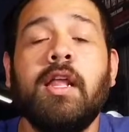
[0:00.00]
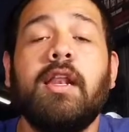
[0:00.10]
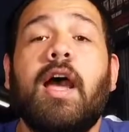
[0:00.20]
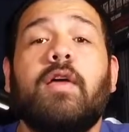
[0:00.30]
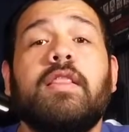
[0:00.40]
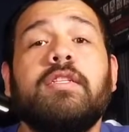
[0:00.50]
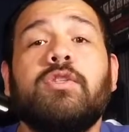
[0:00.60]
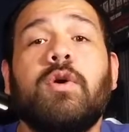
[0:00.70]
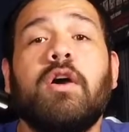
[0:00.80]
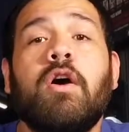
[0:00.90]
Now in this
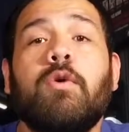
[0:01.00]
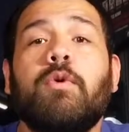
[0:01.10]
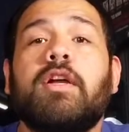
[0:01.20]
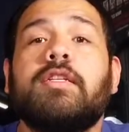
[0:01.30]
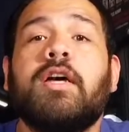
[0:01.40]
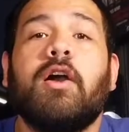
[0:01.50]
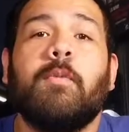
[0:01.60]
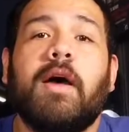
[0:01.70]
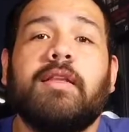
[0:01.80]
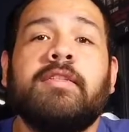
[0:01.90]
toy haul, we're going to talk
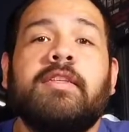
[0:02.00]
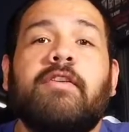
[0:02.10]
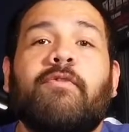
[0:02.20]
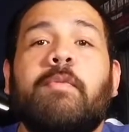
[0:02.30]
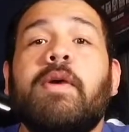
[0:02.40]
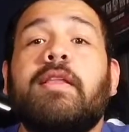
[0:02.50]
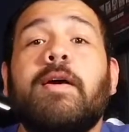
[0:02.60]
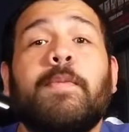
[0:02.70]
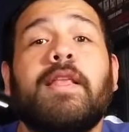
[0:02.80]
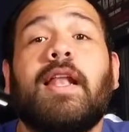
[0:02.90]
about the stuff we picked
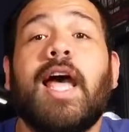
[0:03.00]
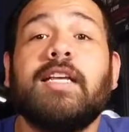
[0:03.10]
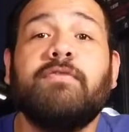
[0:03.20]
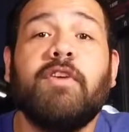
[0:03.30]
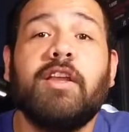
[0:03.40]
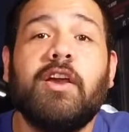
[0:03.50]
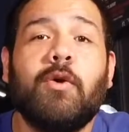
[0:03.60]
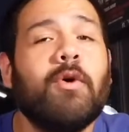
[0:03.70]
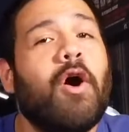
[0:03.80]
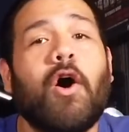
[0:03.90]
up in the last
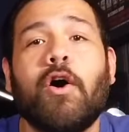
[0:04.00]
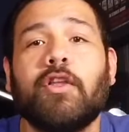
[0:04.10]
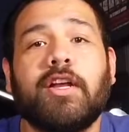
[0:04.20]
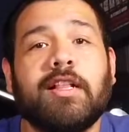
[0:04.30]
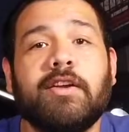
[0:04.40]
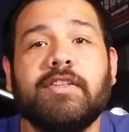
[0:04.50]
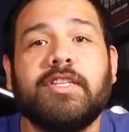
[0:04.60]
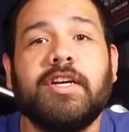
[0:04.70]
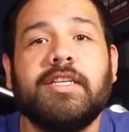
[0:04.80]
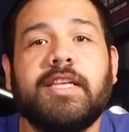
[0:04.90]
video, all the clearance
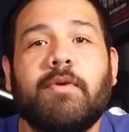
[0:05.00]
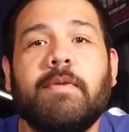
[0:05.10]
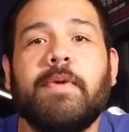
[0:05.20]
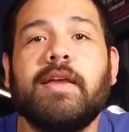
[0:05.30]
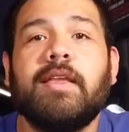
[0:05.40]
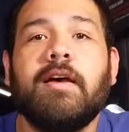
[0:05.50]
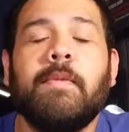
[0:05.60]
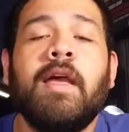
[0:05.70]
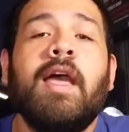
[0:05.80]
goodies that we picked up,